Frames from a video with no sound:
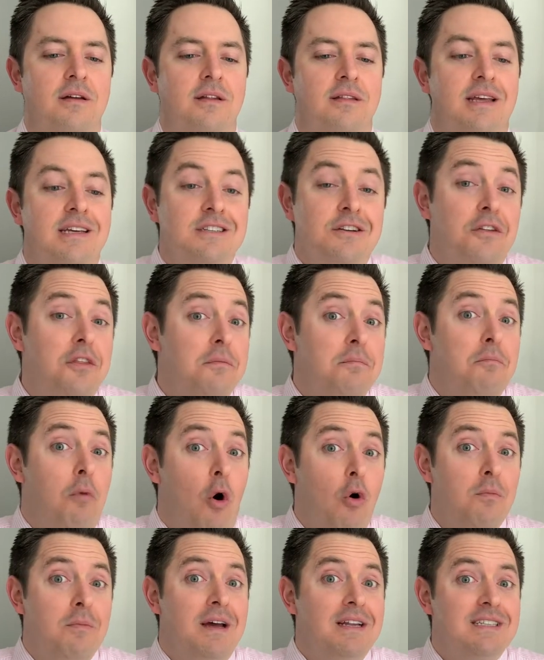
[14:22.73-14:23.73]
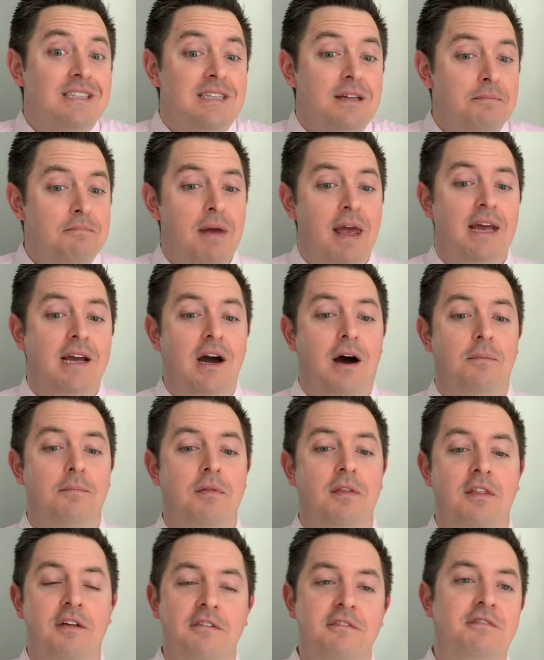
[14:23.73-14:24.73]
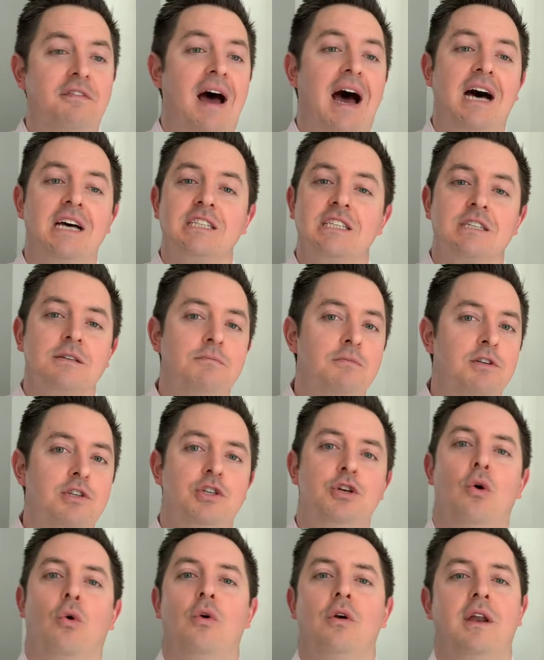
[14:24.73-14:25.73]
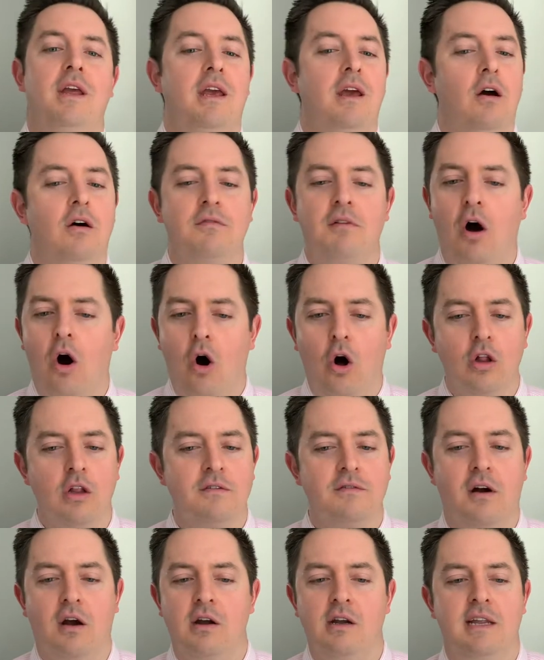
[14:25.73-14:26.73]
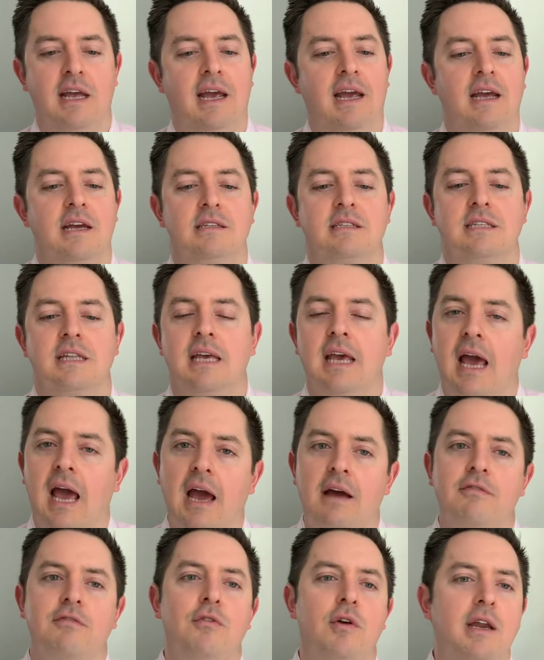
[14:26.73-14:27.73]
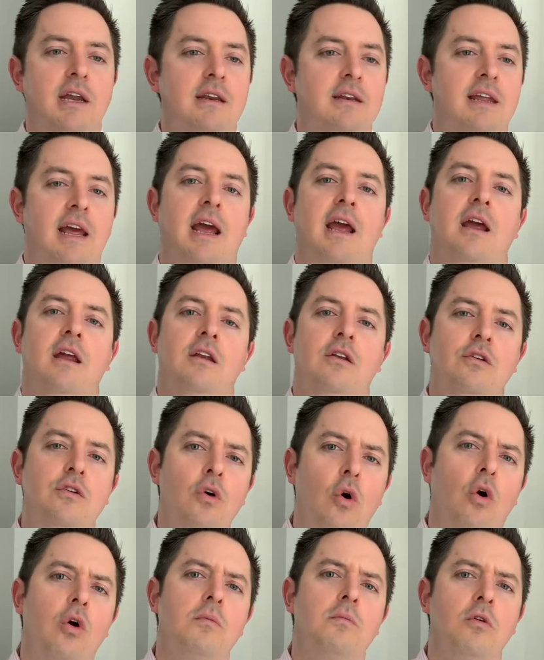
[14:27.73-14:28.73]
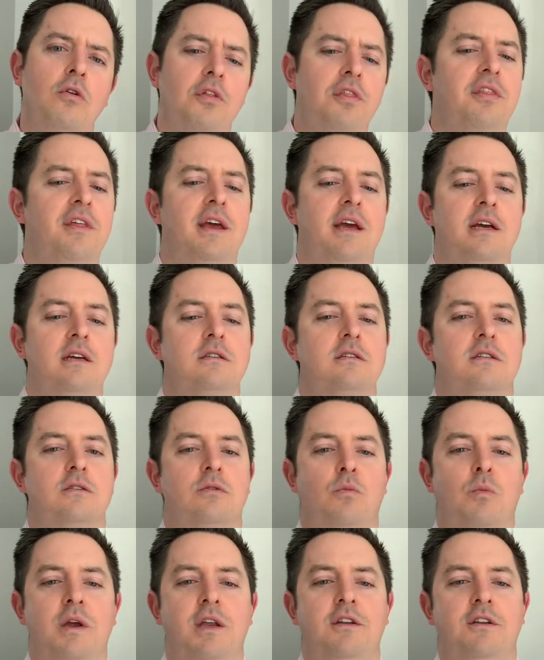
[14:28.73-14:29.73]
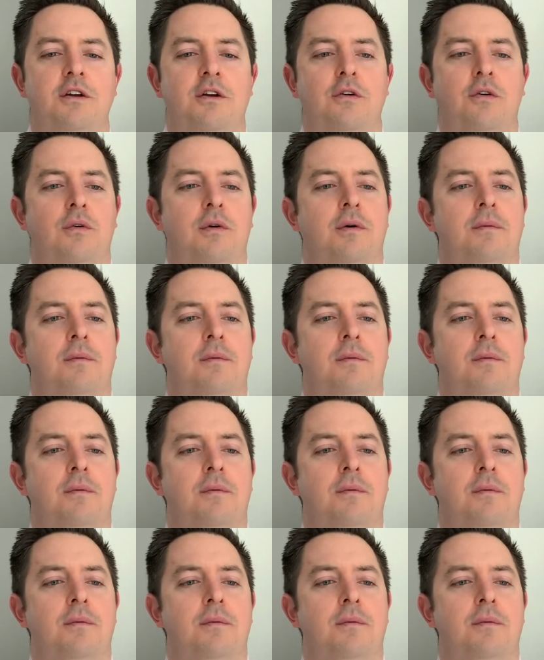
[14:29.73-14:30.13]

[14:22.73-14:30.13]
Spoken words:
These are the moments that make up the vast majority of all of our days, the everyday normal things we do.